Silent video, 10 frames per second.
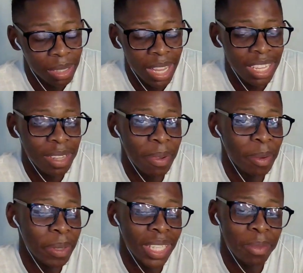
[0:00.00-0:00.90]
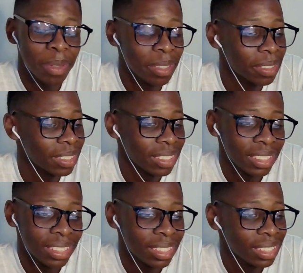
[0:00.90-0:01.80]
SML, please, bro.
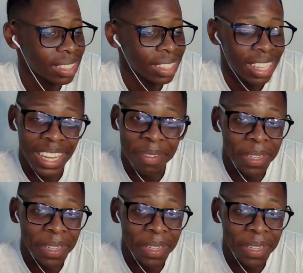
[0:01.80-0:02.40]
Hey,